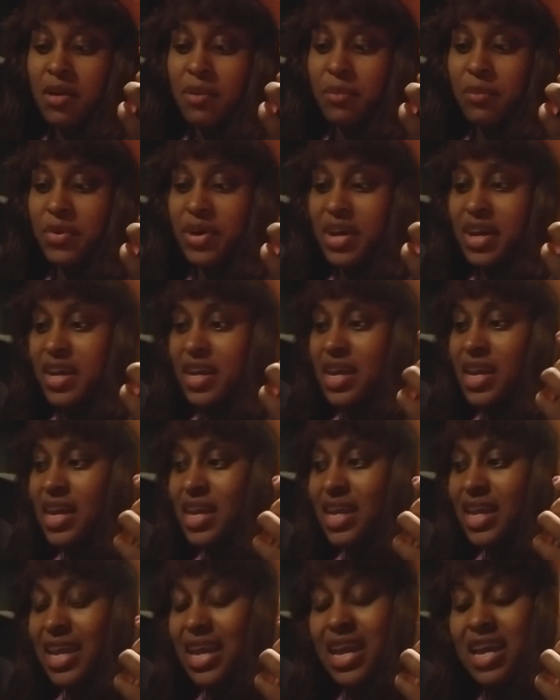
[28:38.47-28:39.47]
But
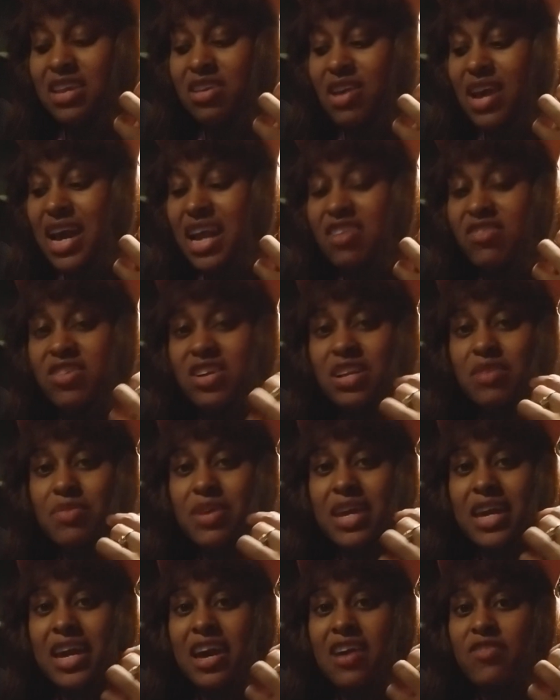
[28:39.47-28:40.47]
yeah, you gotta really be
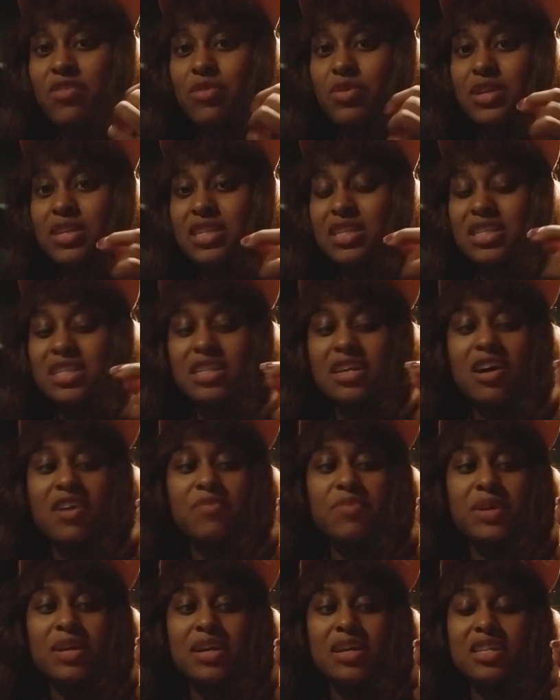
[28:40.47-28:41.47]
careful with this stuff
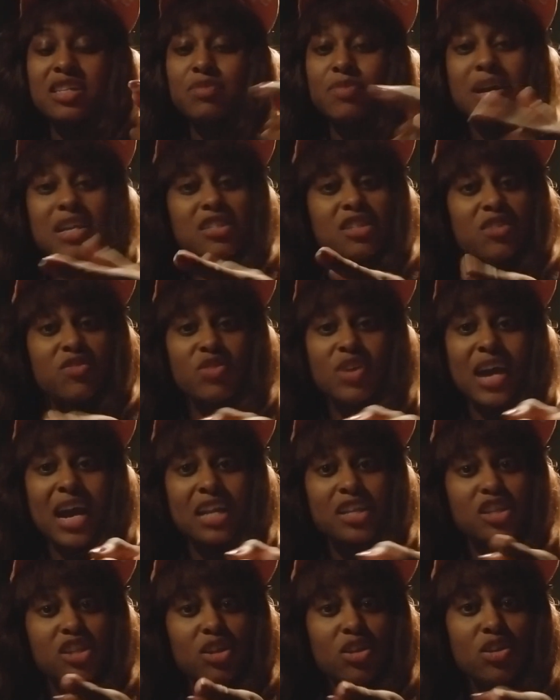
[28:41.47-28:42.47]
because especially if you
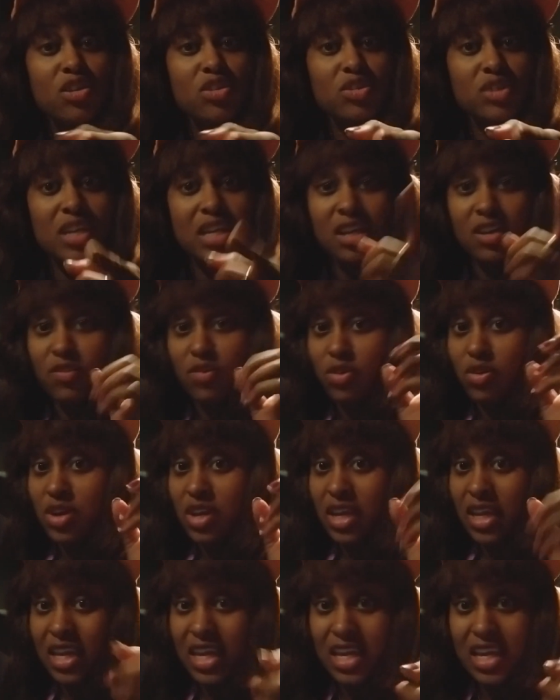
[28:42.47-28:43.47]
got children, it can ruin
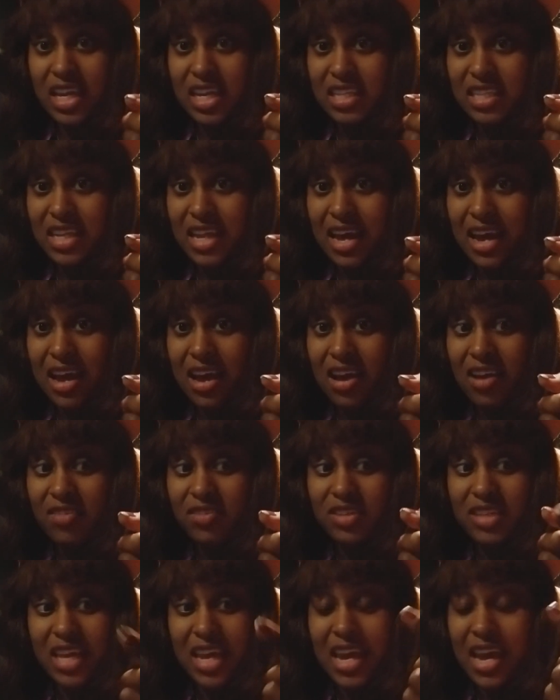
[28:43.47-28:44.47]
your kids'
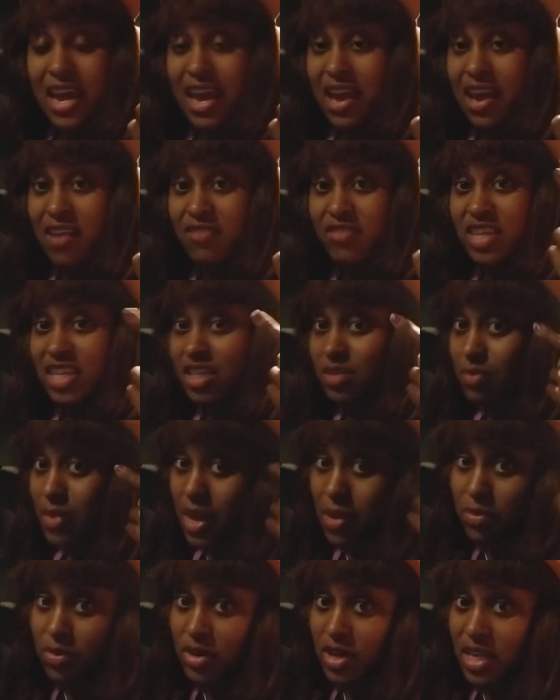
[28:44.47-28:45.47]
lives. They'll have these
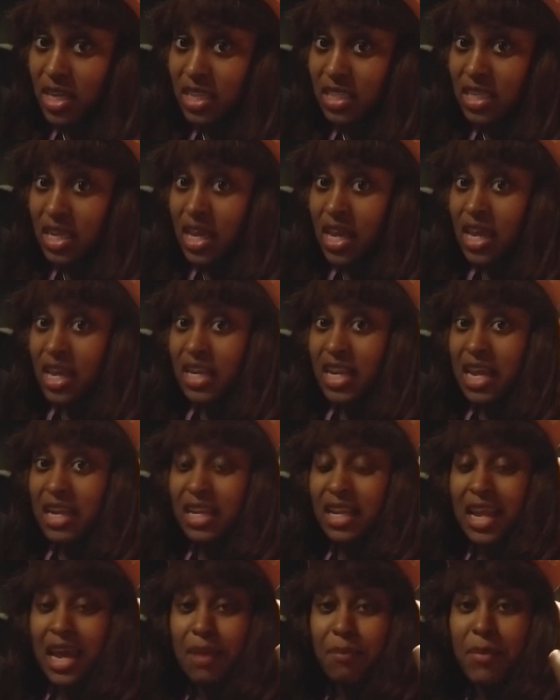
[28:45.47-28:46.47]
memories that
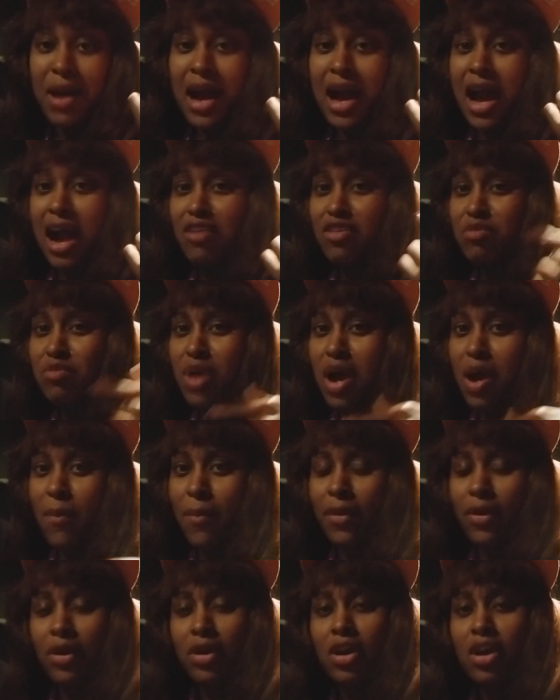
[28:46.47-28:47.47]
they're like, Mom, I
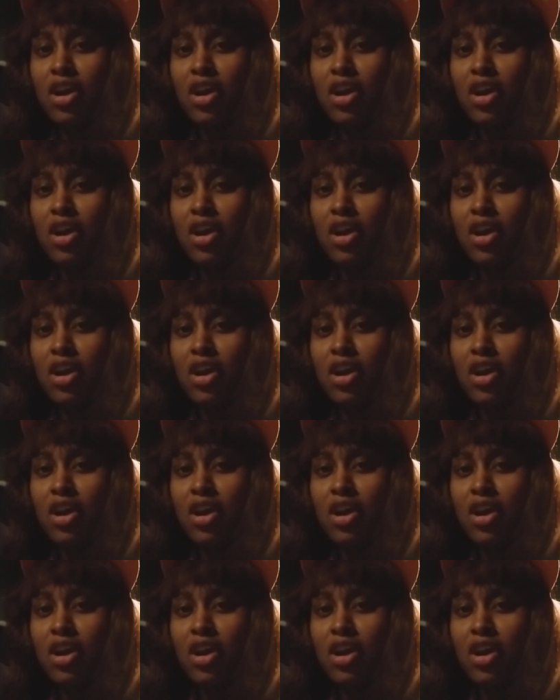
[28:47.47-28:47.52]
remember